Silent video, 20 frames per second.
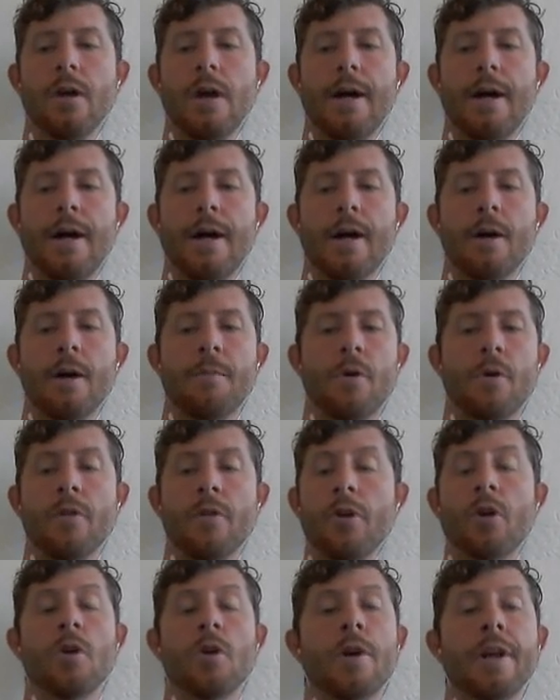or
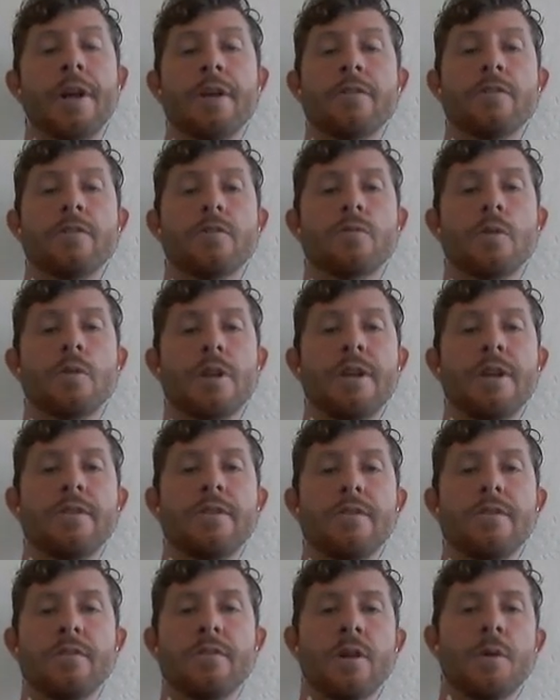the earnings
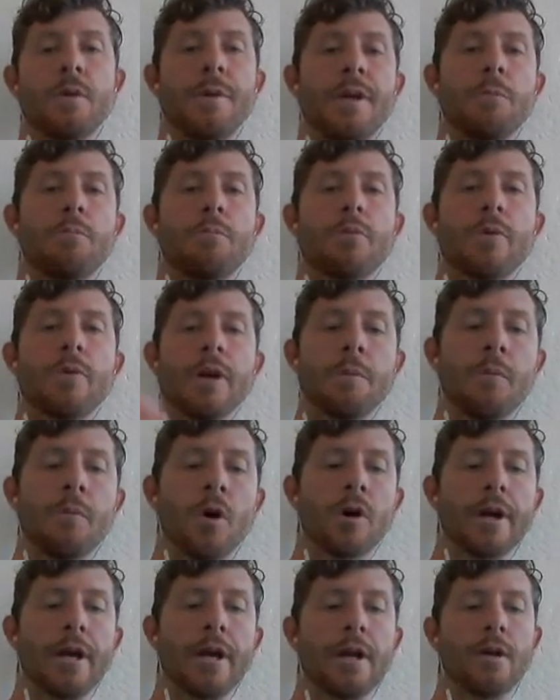release is going to be
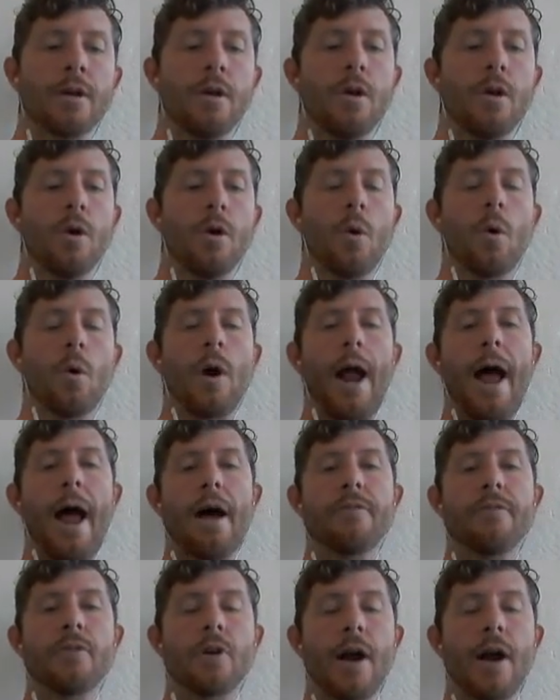pre-market or
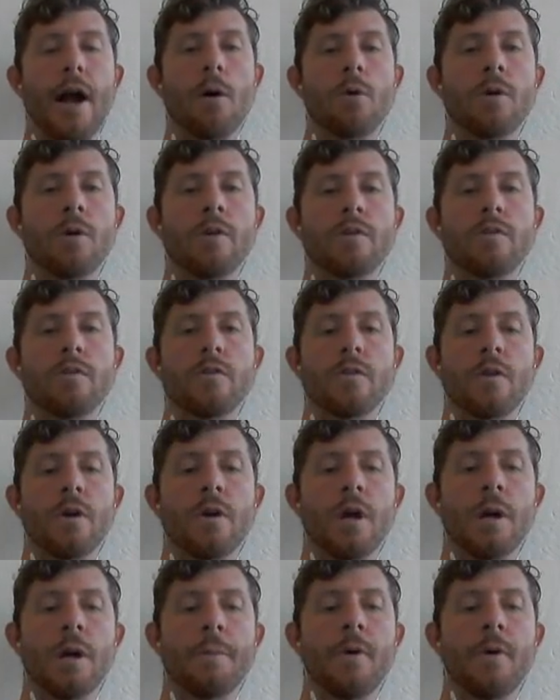after hours
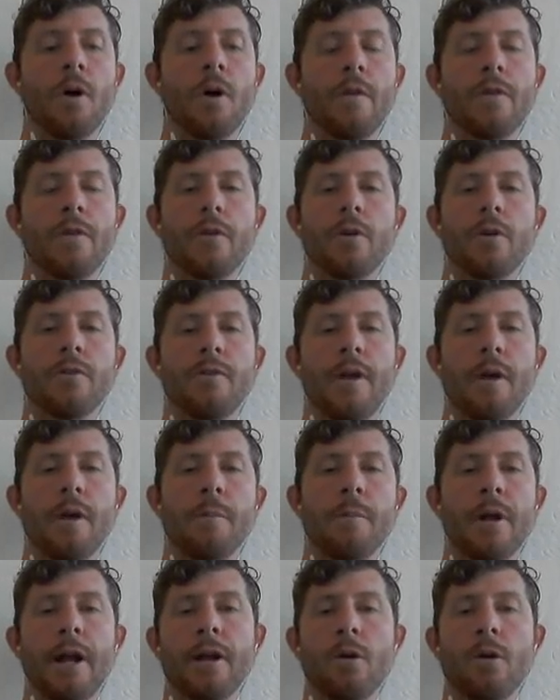on Thursday,
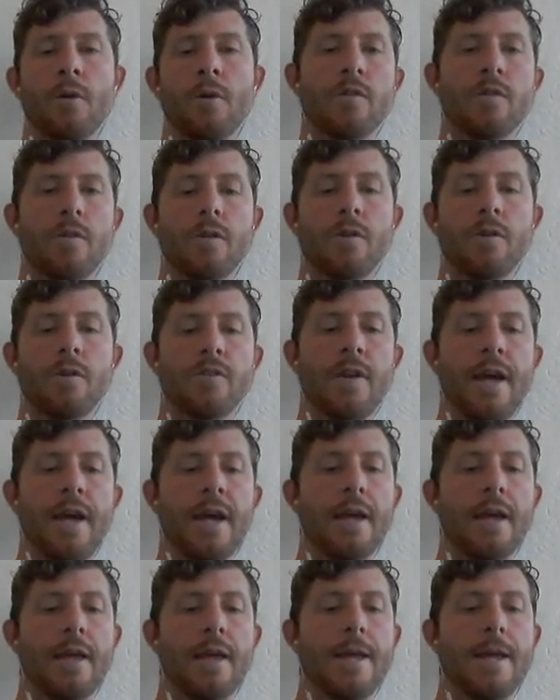but I know it's
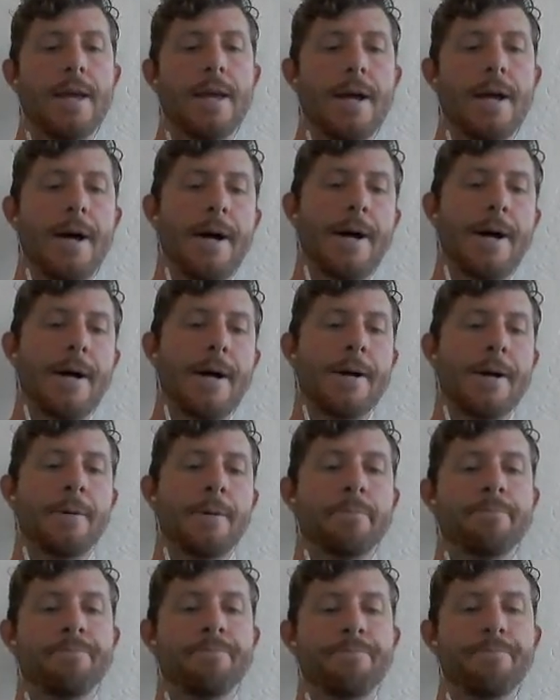Thursday
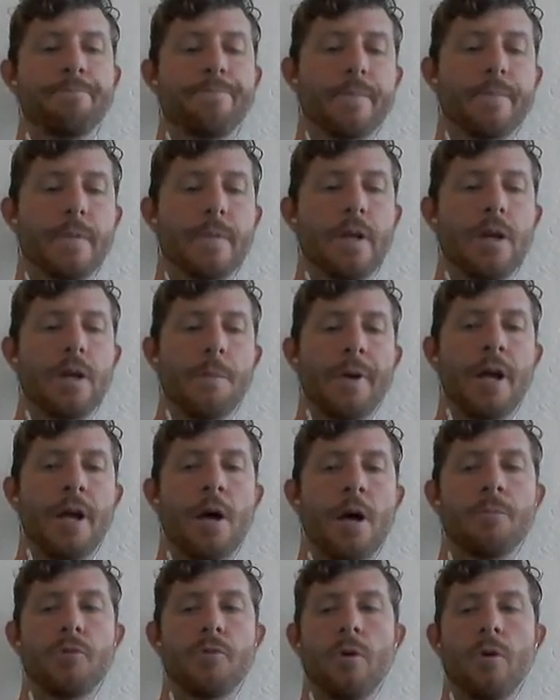coming
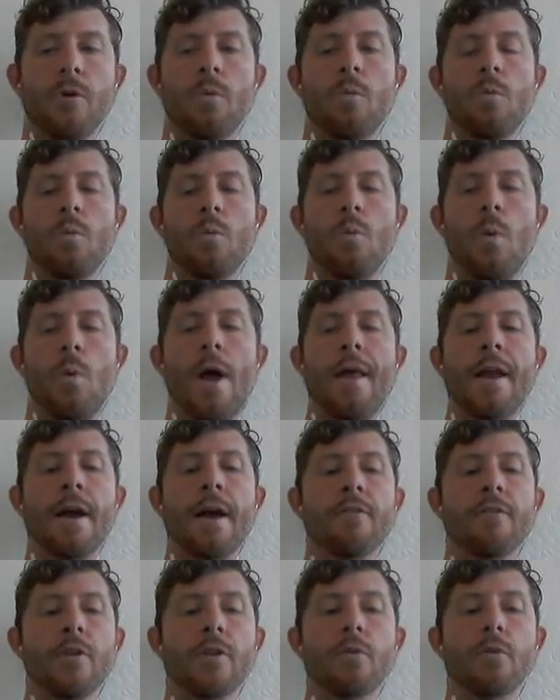up. So
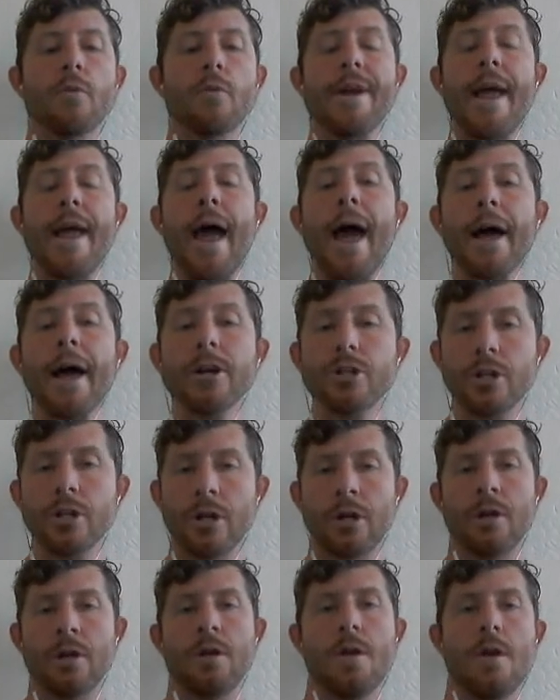whenever the
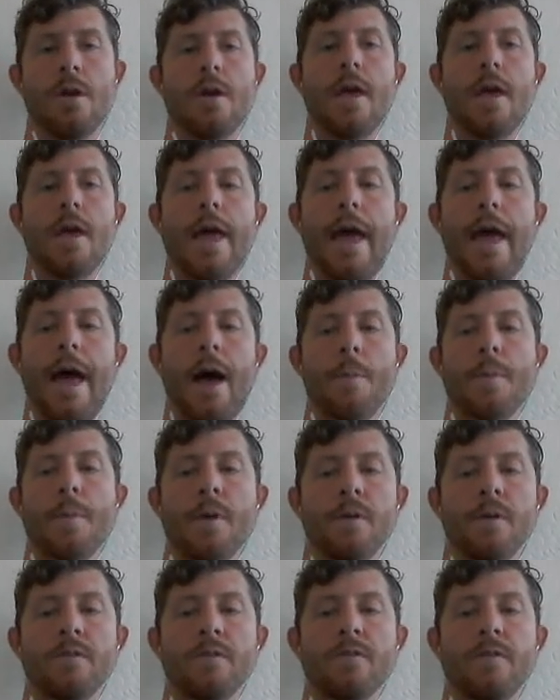reaction
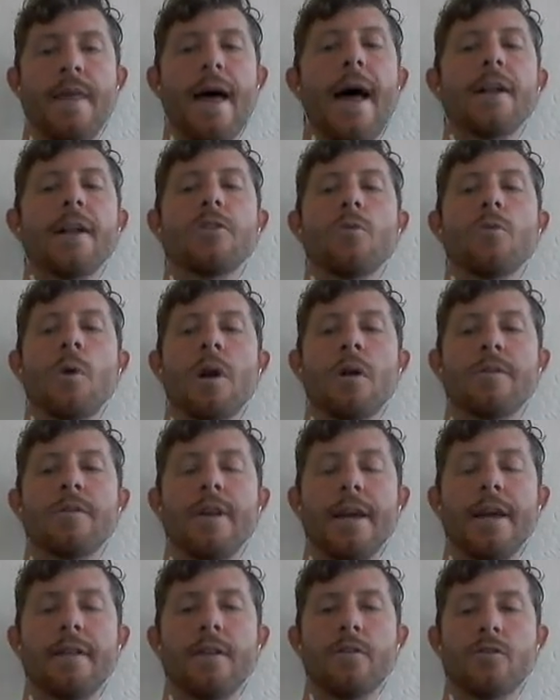happens, that's when I'll
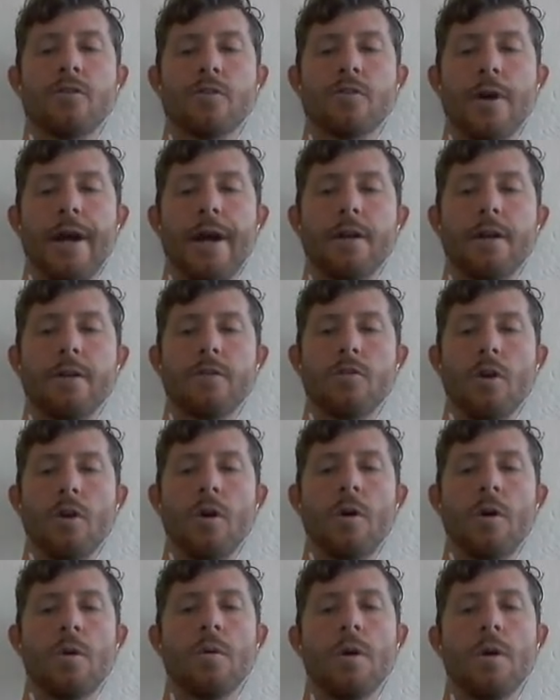take this trade.
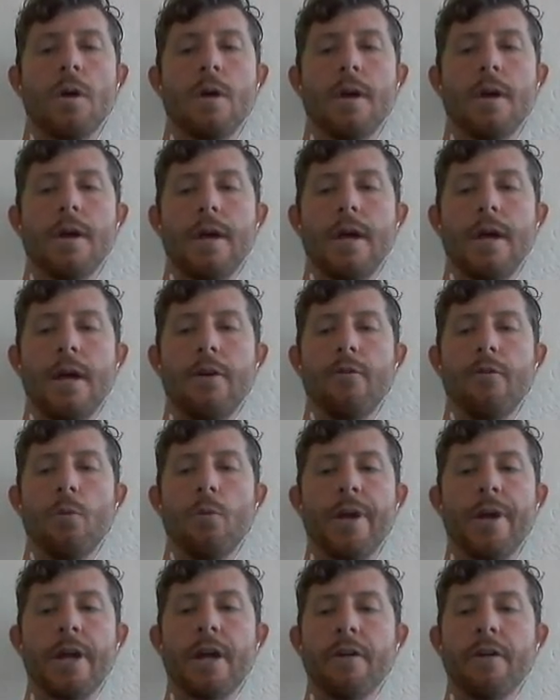So if
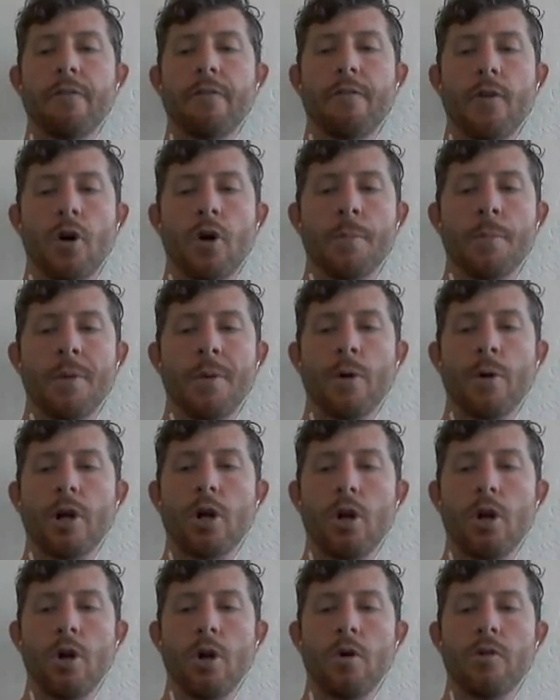we confirm and we
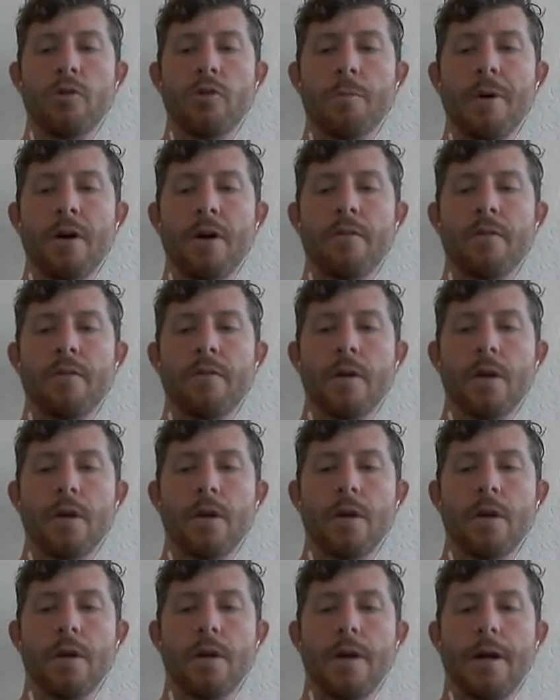close above
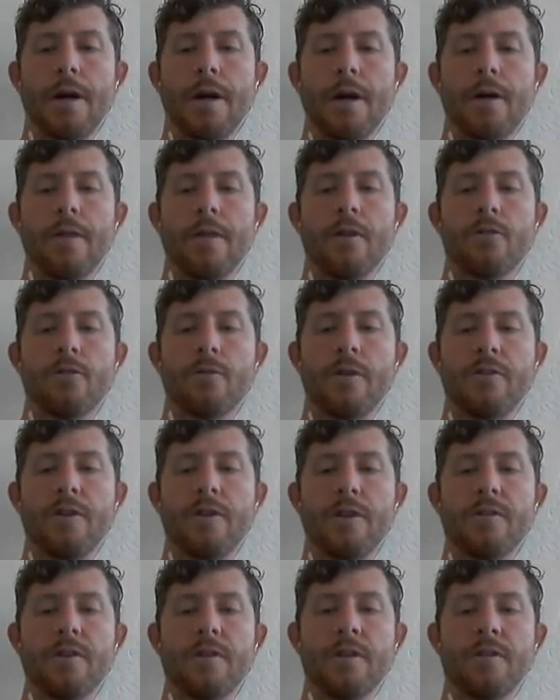this
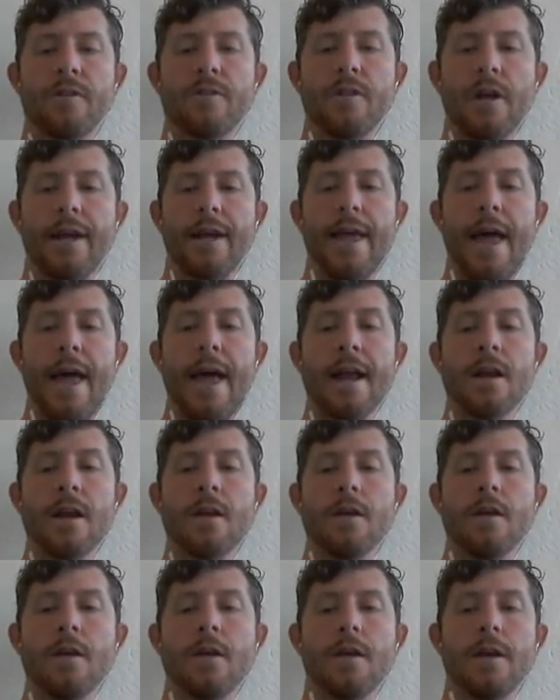resistance
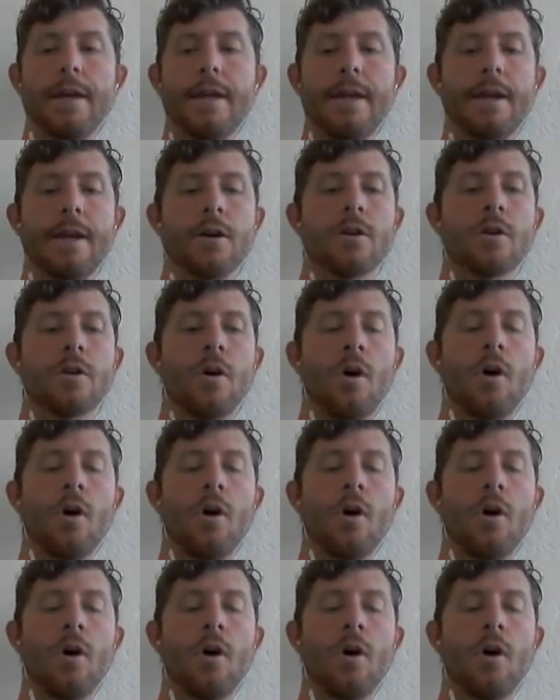again here